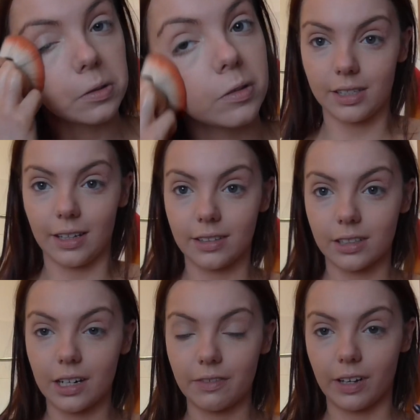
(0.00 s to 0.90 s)
And see,
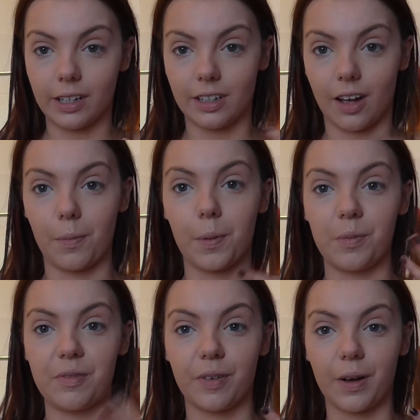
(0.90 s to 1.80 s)
that's kind of lightened it up,
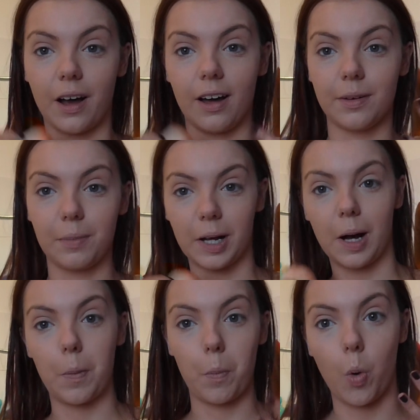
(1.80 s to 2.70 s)
and we've kind of
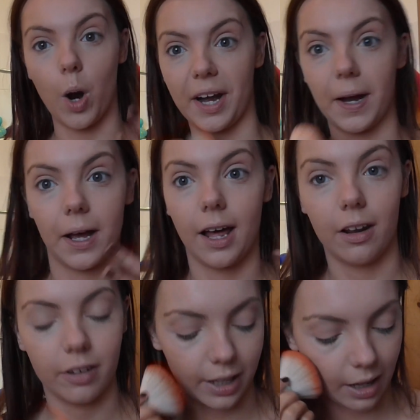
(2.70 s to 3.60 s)
become one
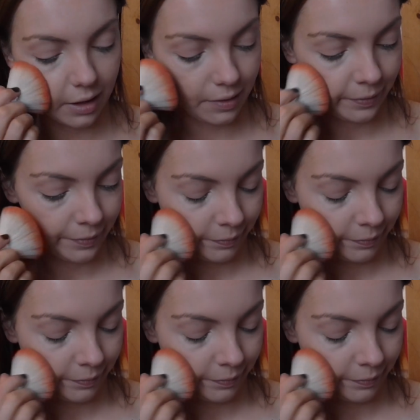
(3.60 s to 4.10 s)
colour again.